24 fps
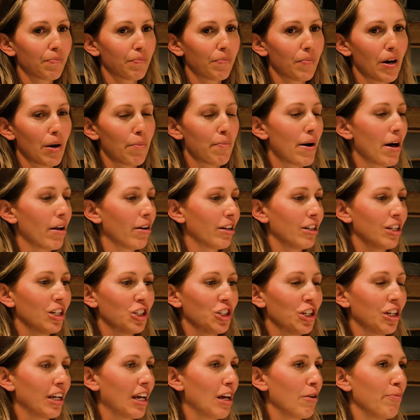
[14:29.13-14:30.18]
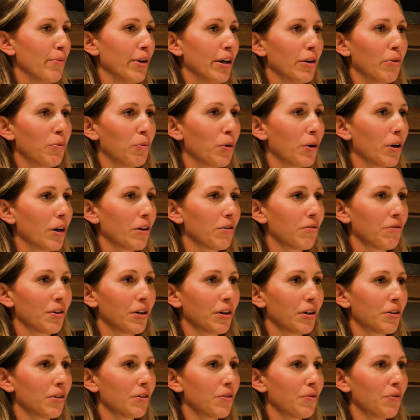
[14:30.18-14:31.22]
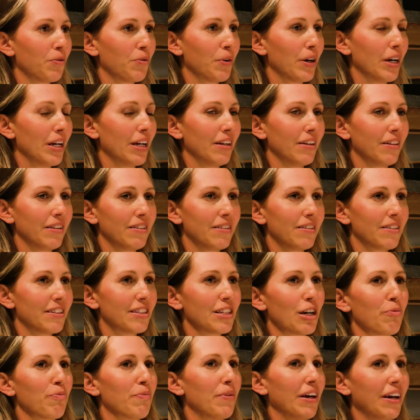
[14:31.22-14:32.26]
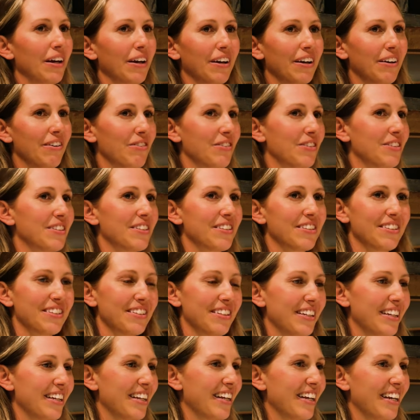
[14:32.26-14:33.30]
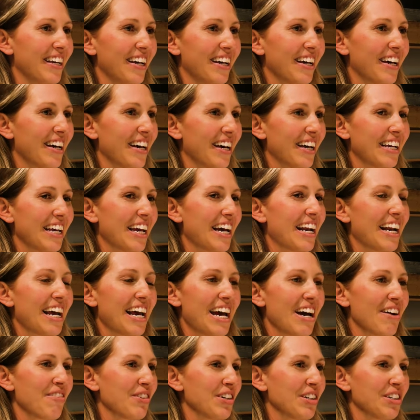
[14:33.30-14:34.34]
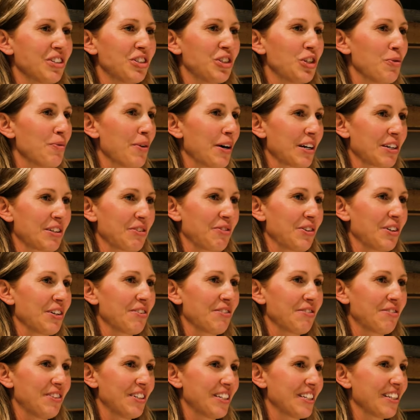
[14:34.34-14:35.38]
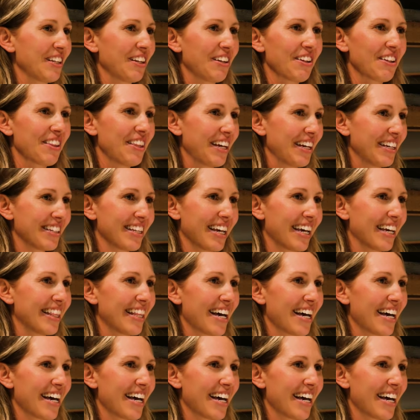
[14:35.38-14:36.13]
a politician gave me an award for winning something. It was, again, I have a shoebox full of just little things like